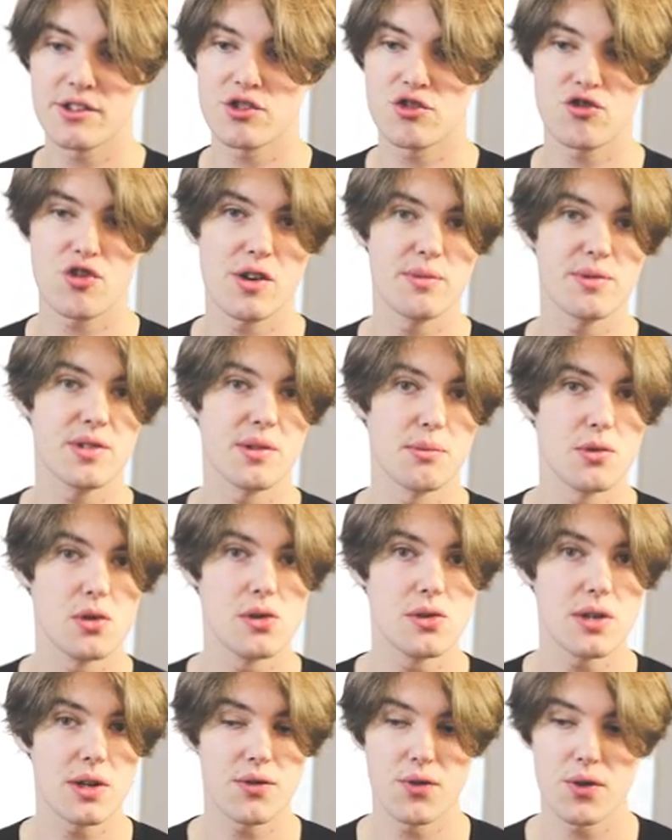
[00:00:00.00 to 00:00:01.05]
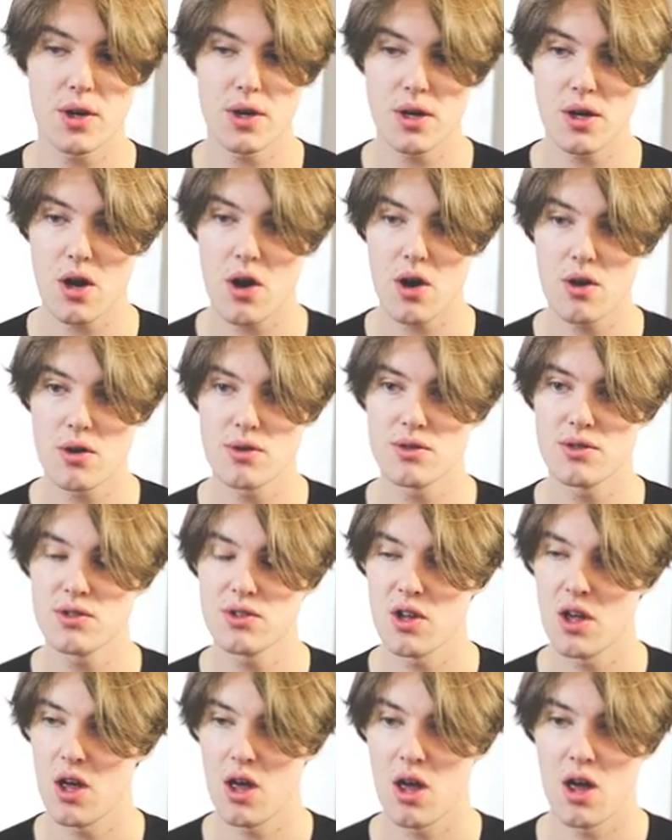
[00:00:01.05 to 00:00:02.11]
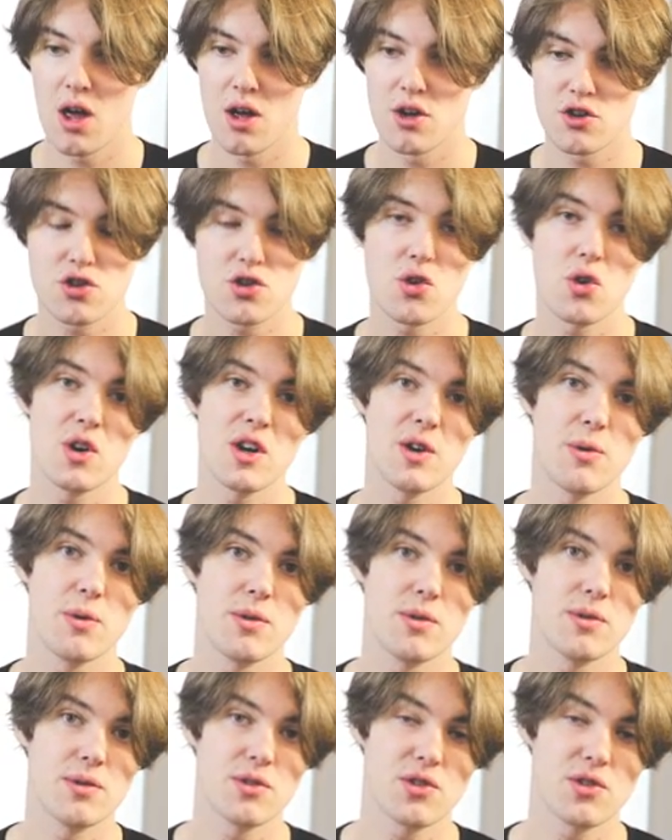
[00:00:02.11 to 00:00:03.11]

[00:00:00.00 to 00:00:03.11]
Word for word: stream some music videos. Surely